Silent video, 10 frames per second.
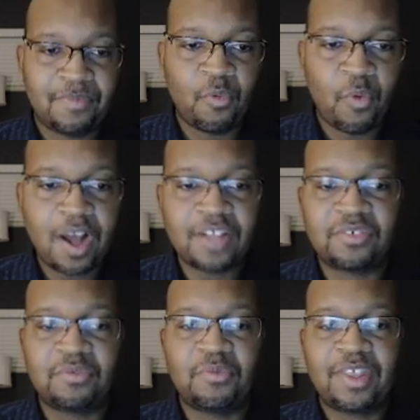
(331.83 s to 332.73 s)

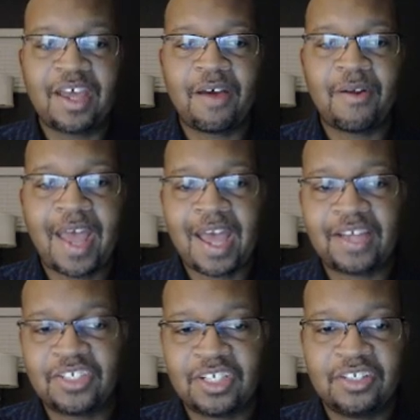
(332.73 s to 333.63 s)
Wants without
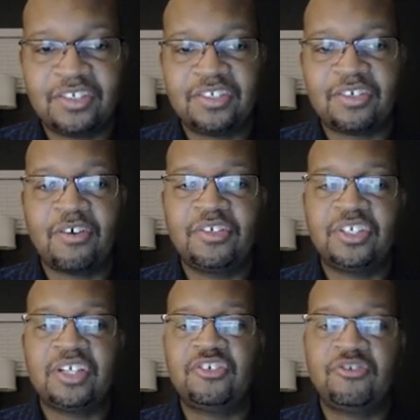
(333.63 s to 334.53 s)
actions are
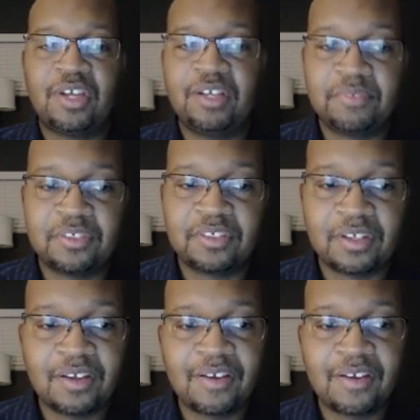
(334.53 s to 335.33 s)
just dreams.